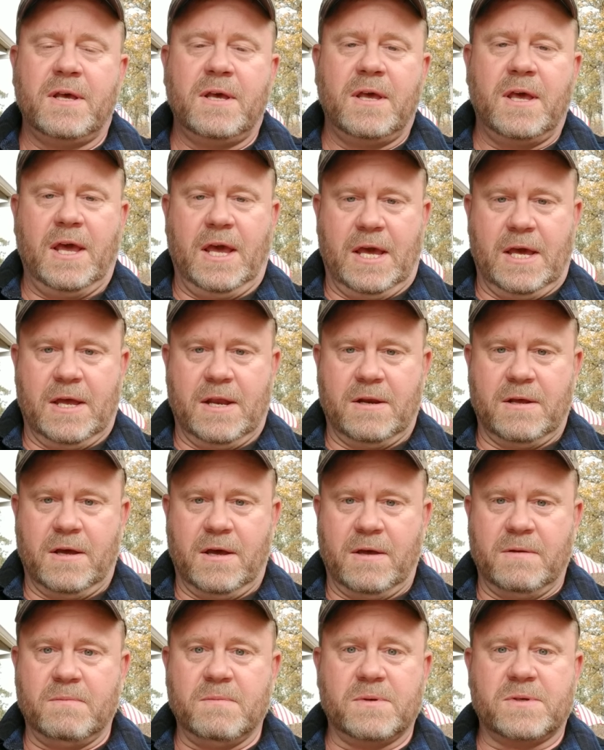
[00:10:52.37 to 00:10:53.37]
And
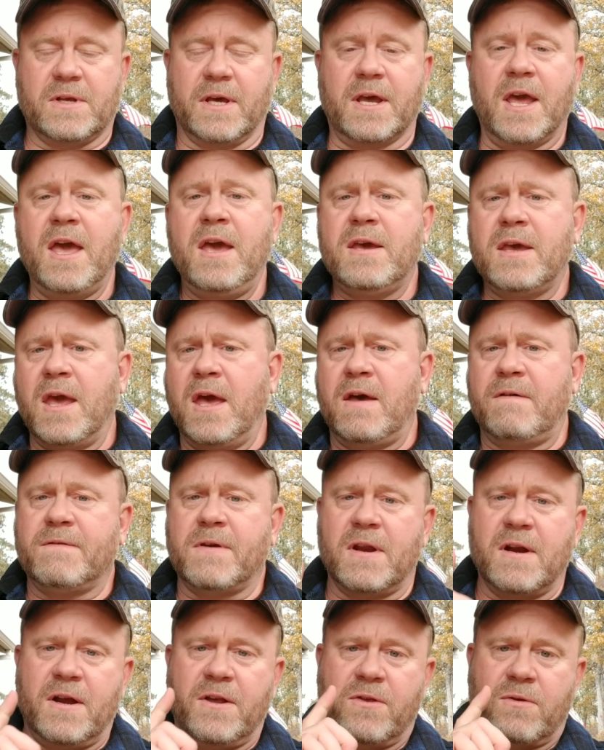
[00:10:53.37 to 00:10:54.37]
it's like, hey, Kev,
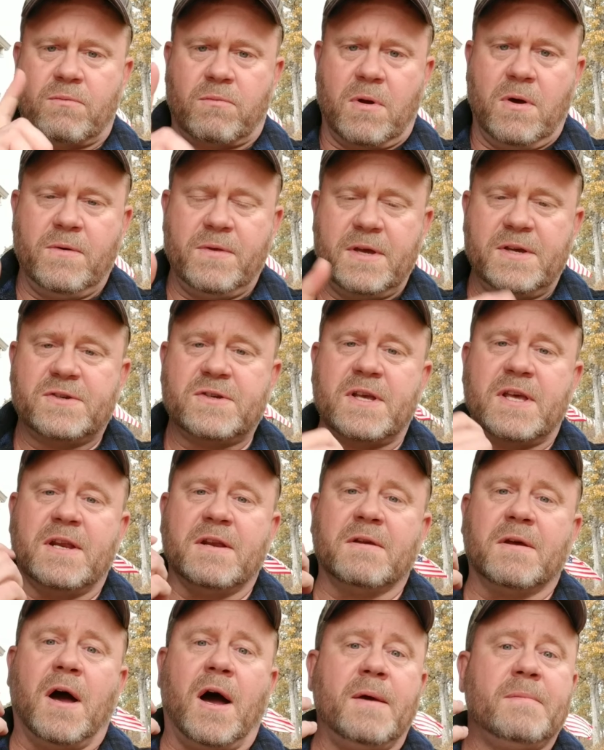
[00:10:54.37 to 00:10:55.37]
can I throw this?
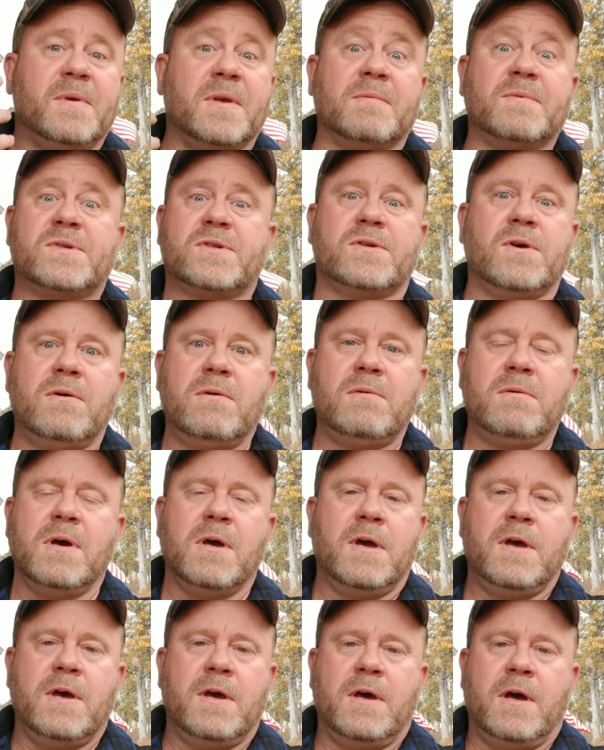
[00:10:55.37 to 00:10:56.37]
And I'm so
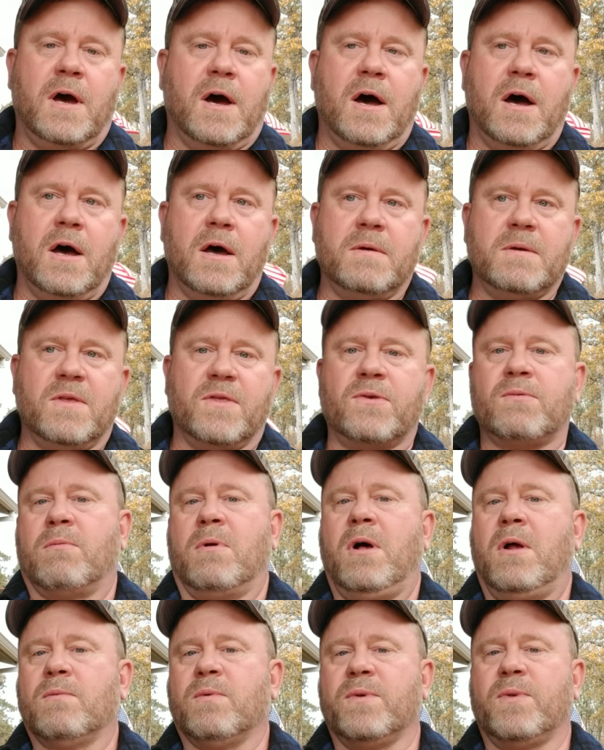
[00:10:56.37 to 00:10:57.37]

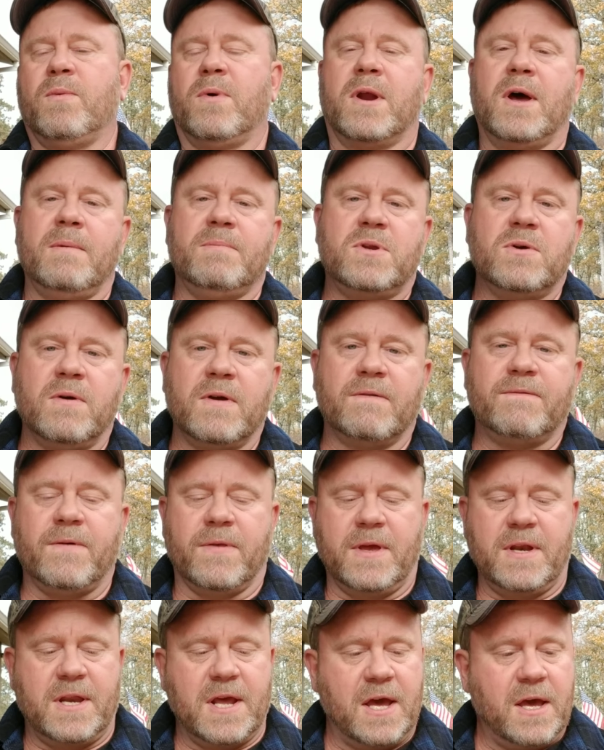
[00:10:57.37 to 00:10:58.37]
enthralled with what I'm doing for
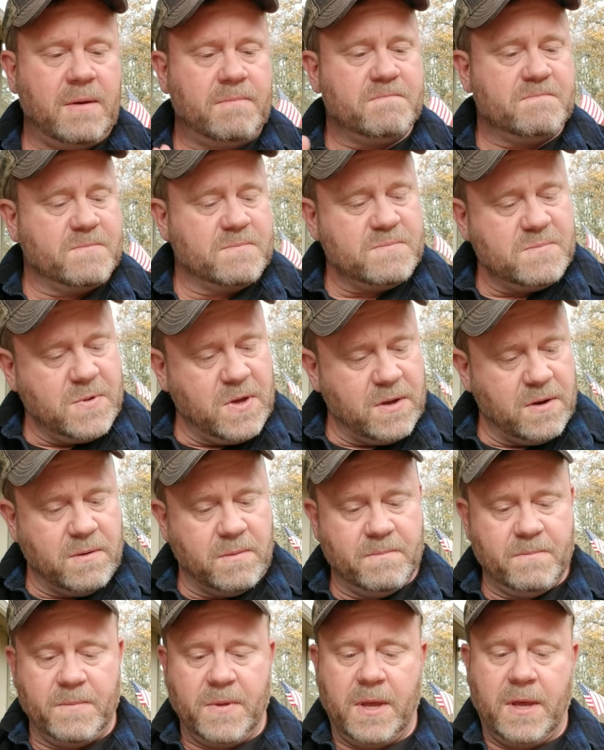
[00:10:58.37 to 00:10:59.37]
the day.
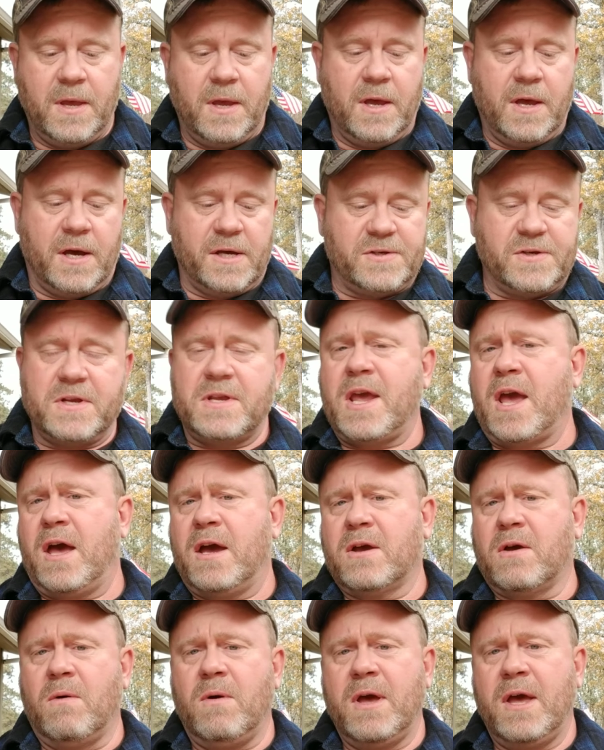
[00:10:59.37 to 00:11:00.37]
I said, yeah,
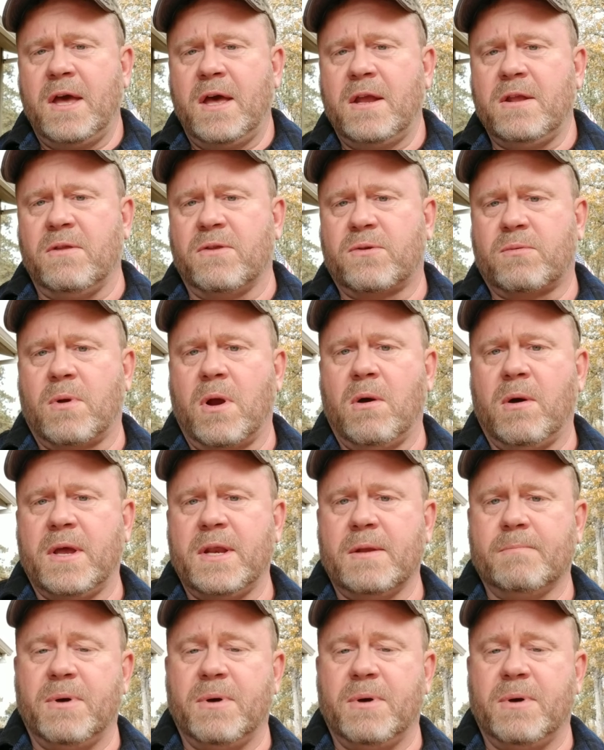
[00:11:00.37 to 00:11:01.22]
go ahead and throw it.